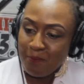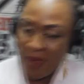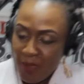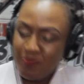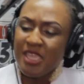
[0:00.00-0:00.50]

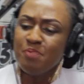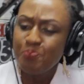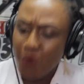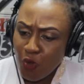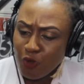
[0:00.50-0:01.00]
by being
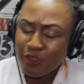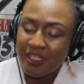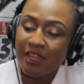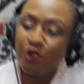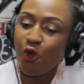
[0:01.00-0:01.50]
bold
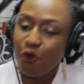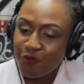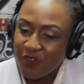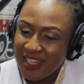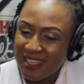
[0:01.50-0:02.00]
and
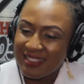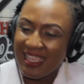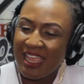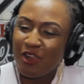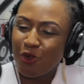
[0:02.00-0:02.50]
confident
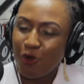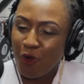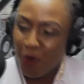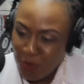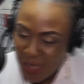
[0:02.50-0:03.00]
and
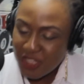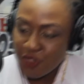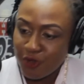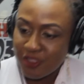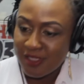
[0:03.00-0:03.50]

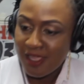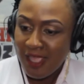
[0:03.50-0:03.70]
courageous,